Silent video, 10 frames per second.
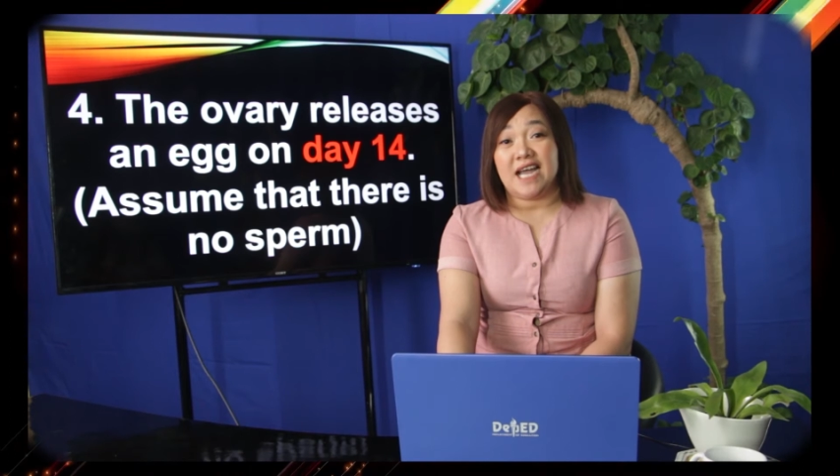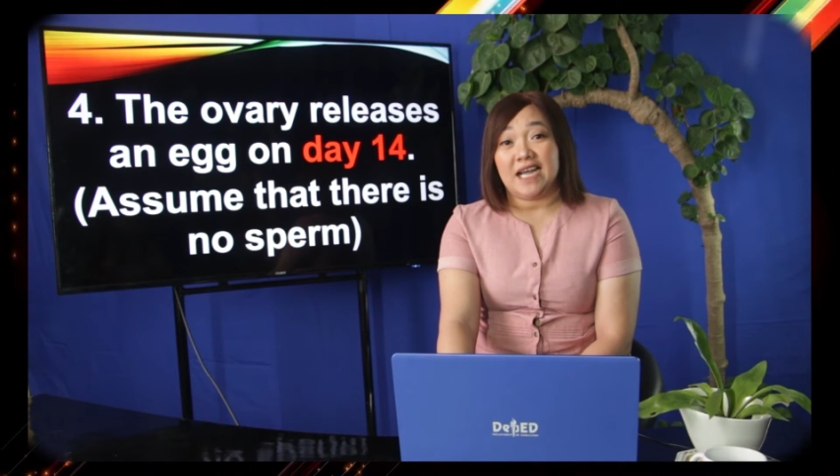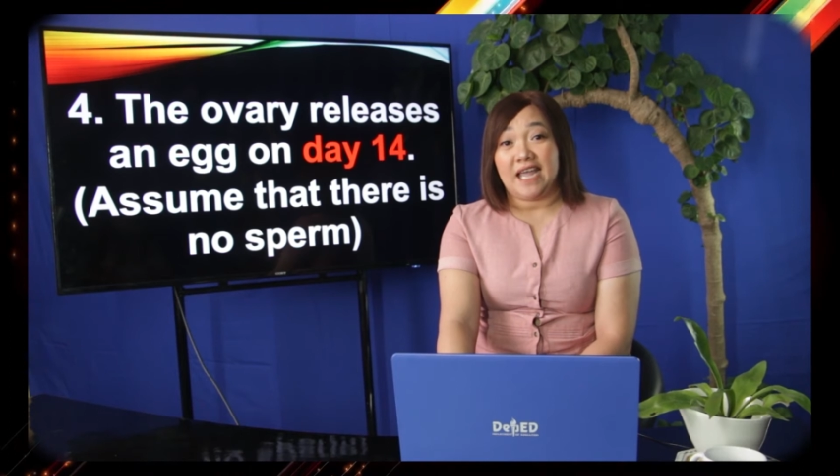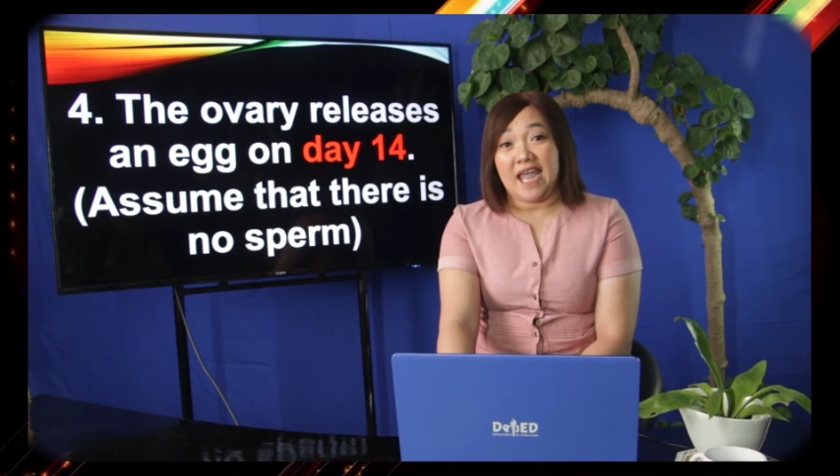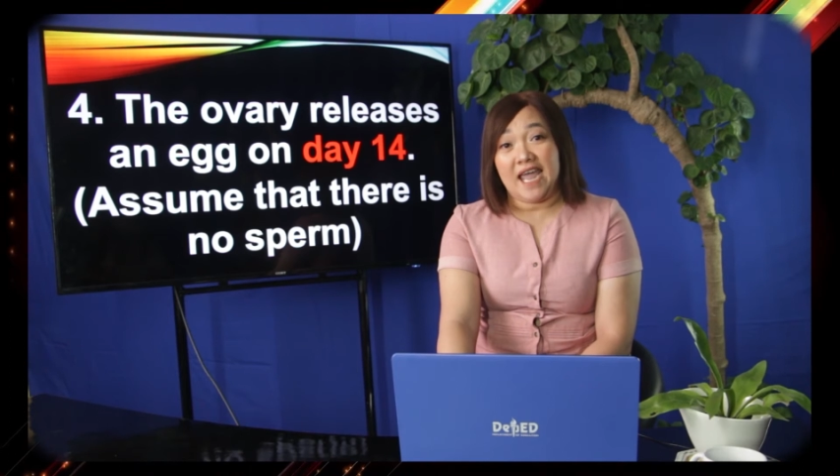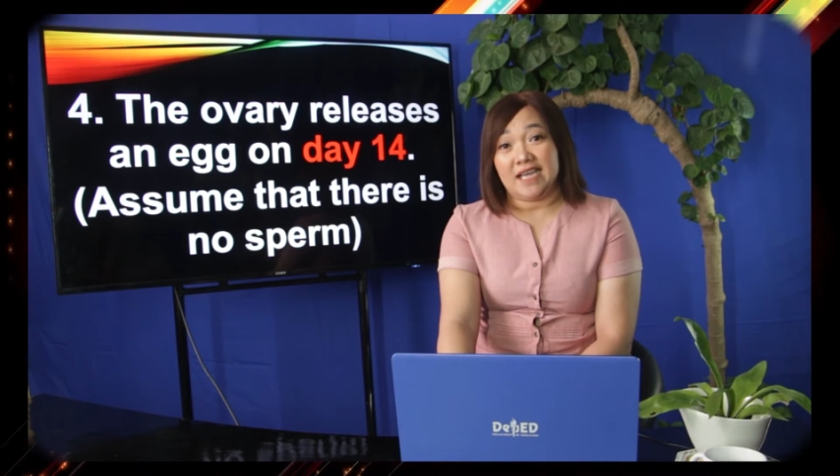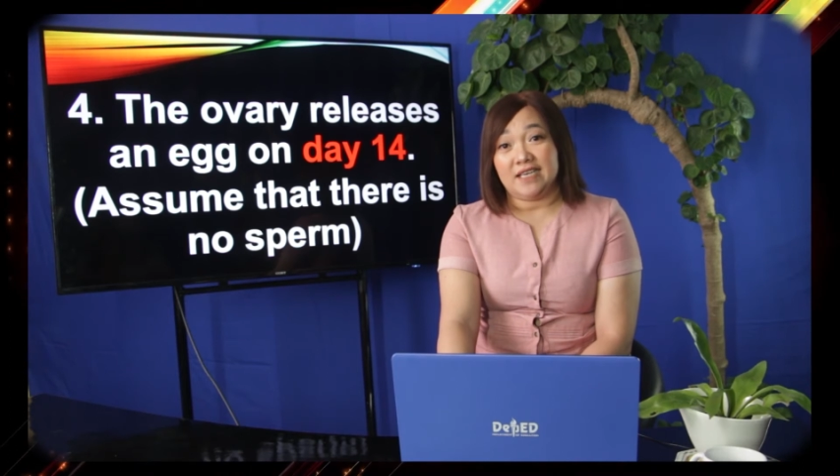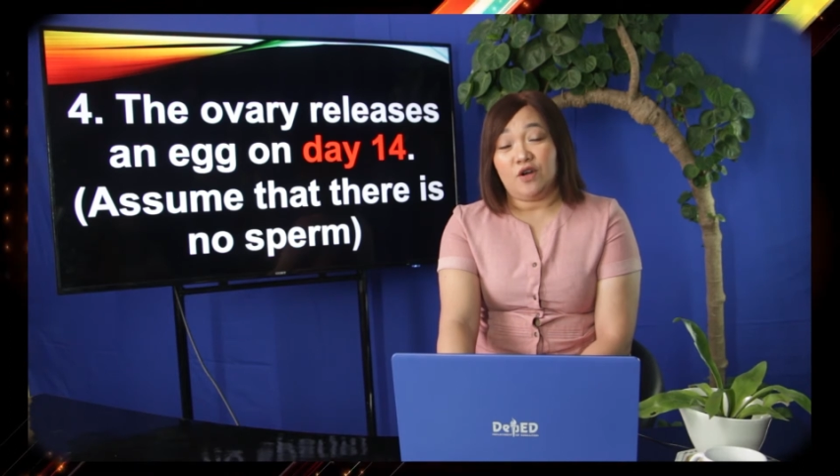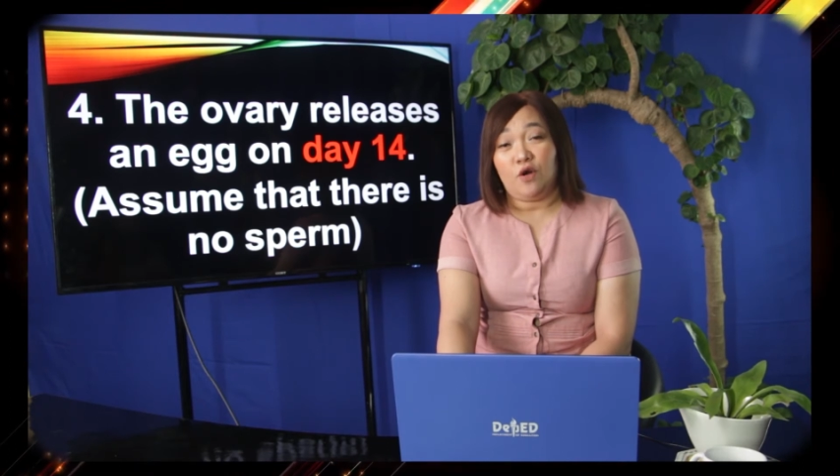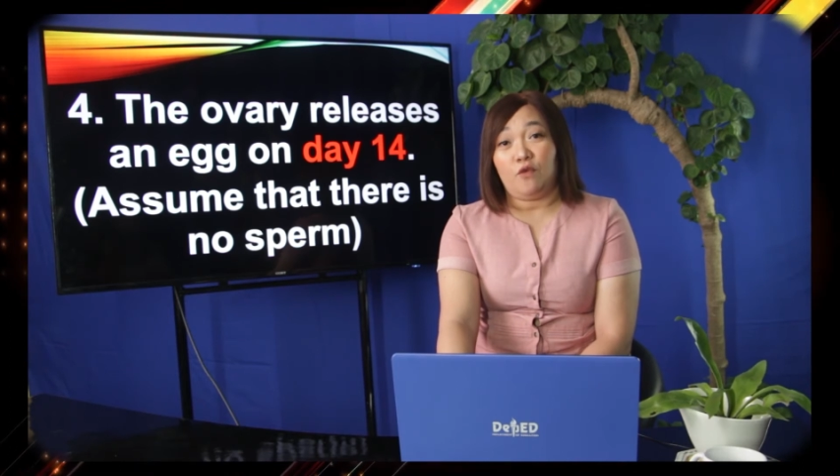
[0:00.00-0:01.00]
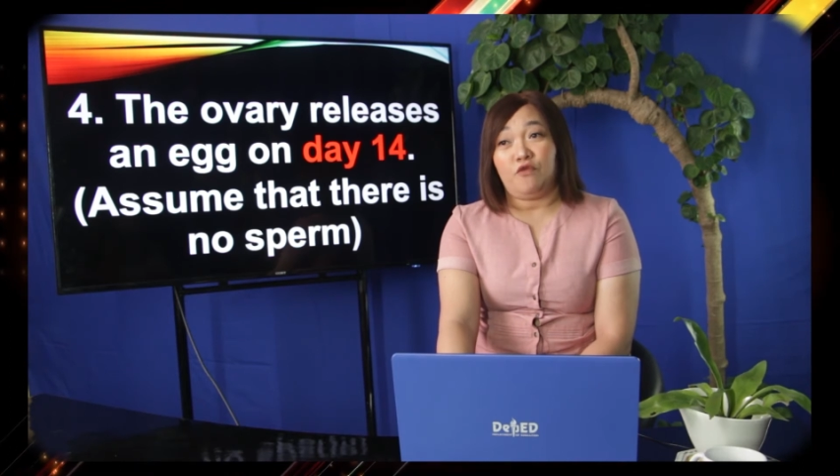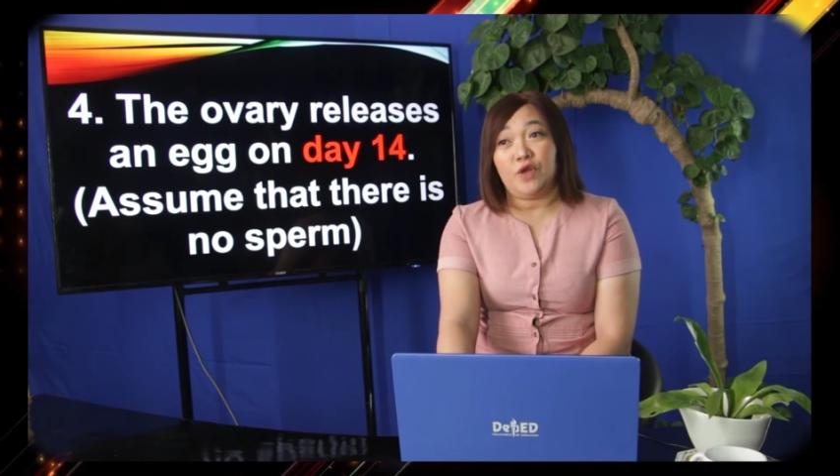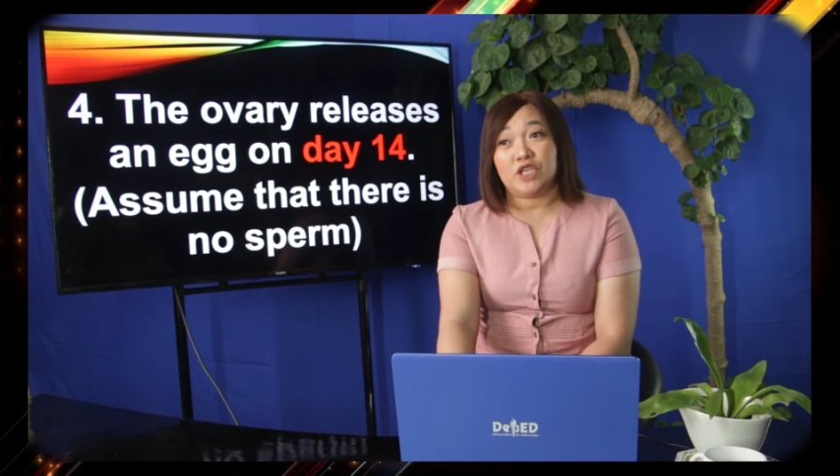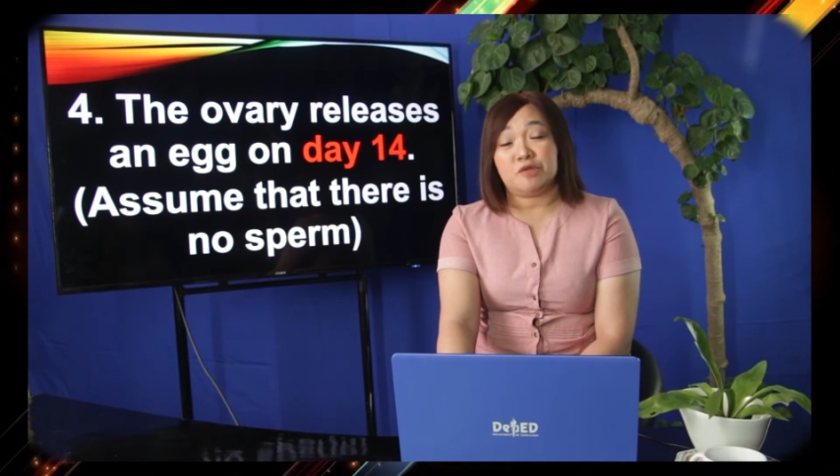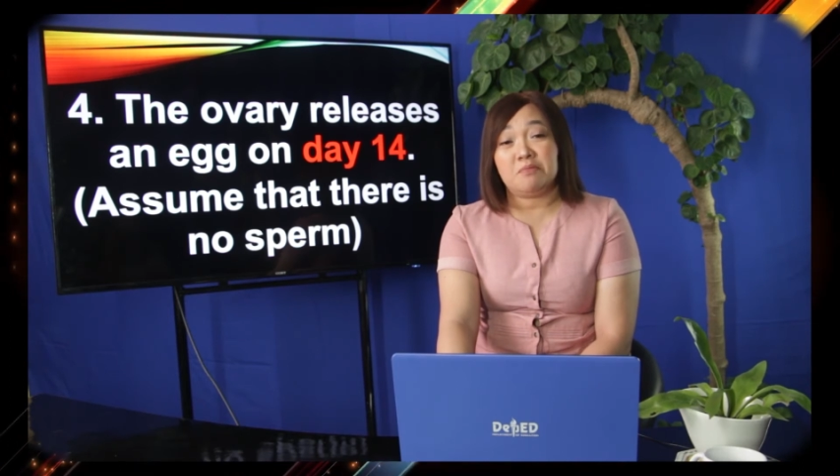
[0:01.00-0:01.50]
ang egg. Of
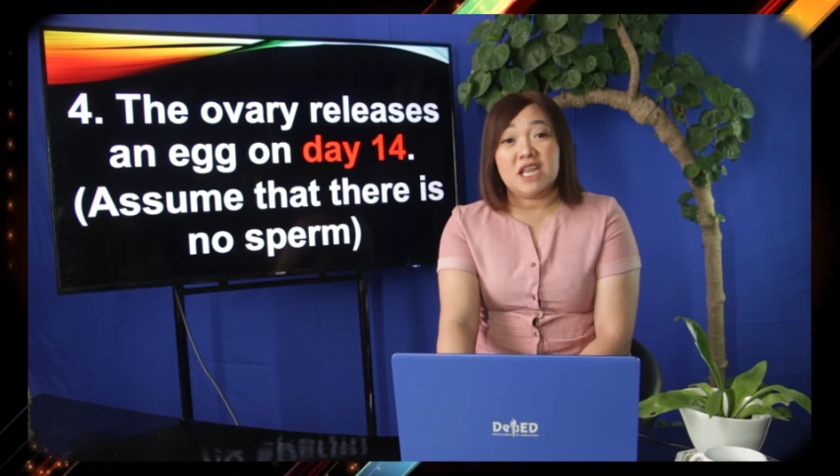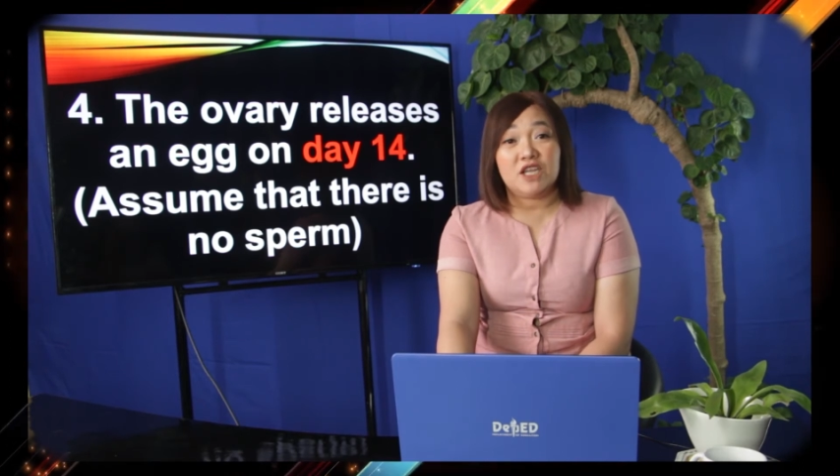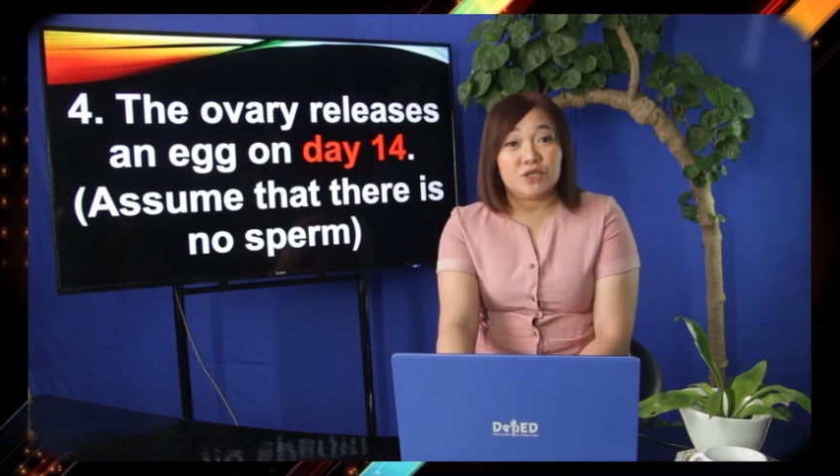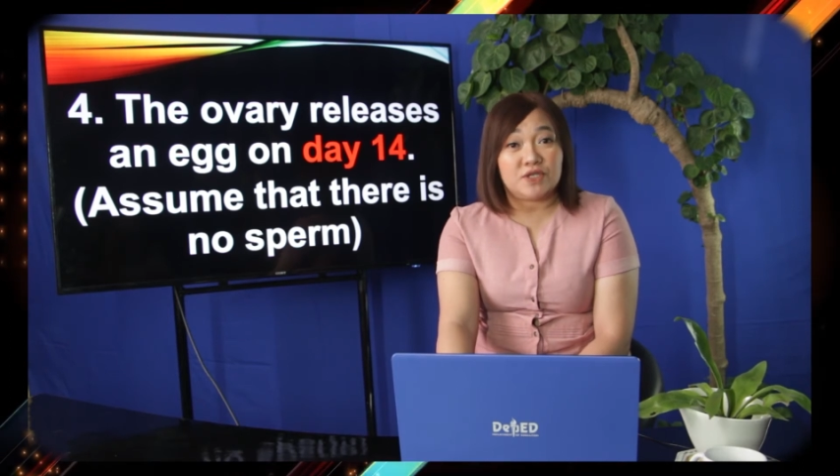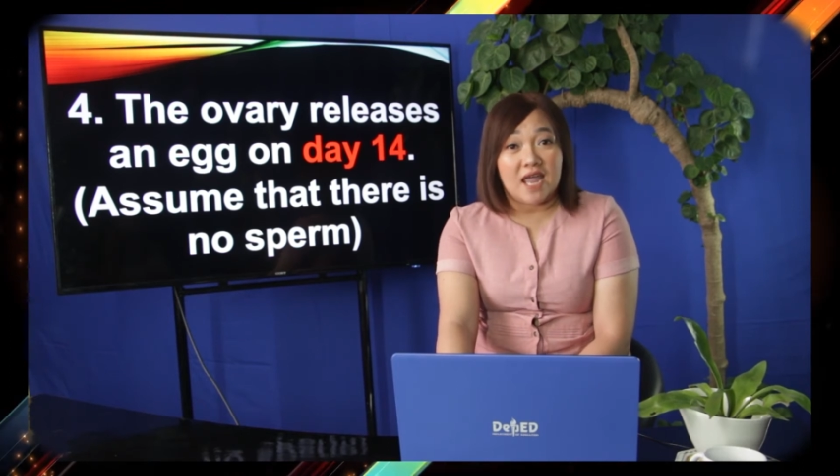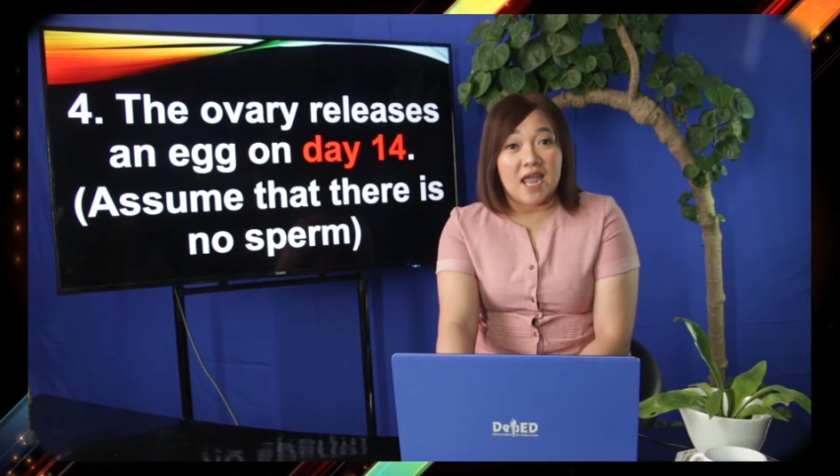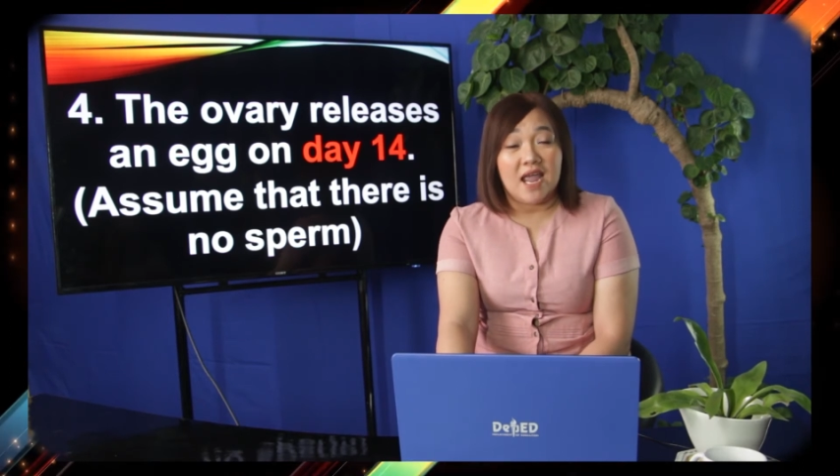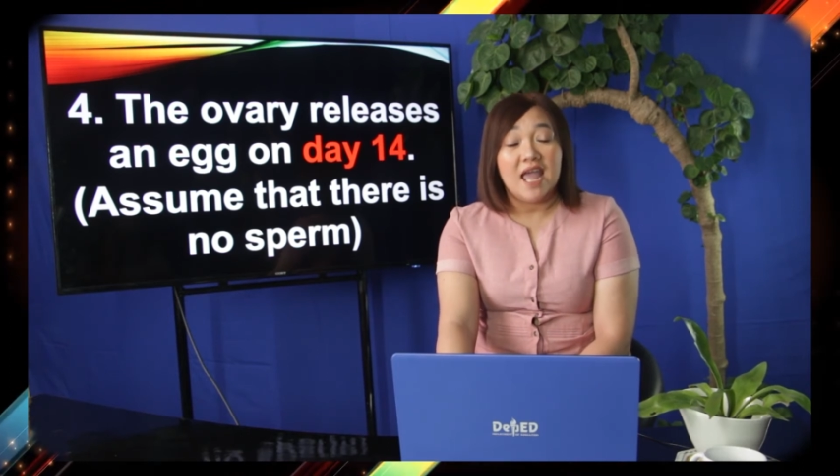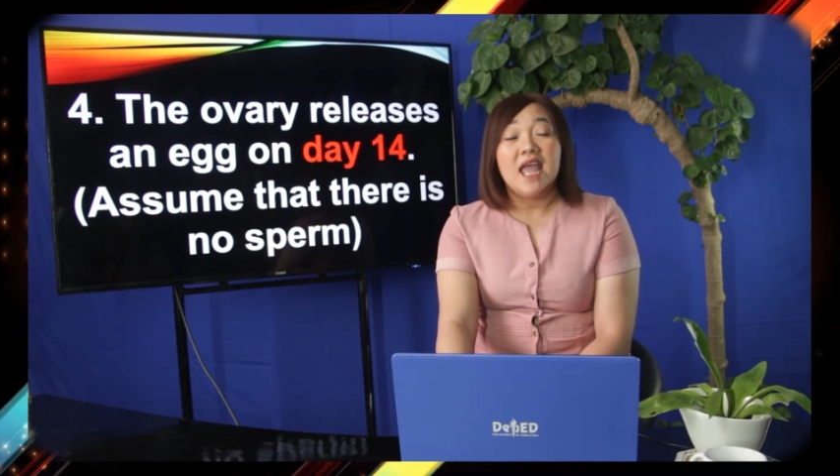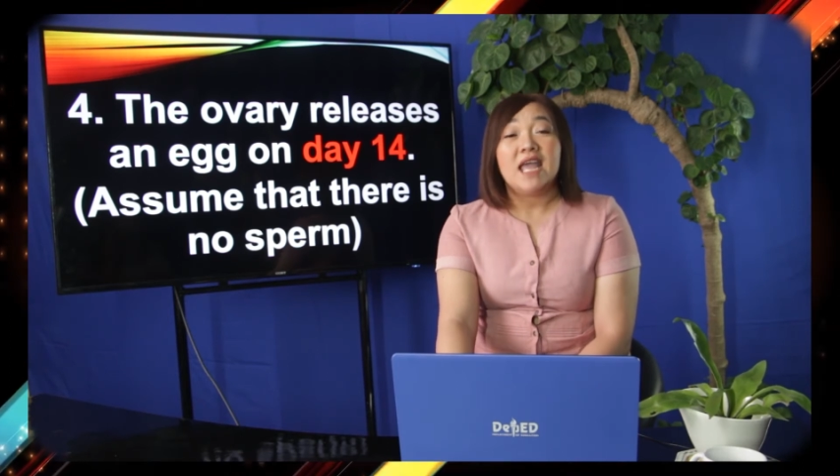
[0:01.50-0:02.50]
which, meaning to say,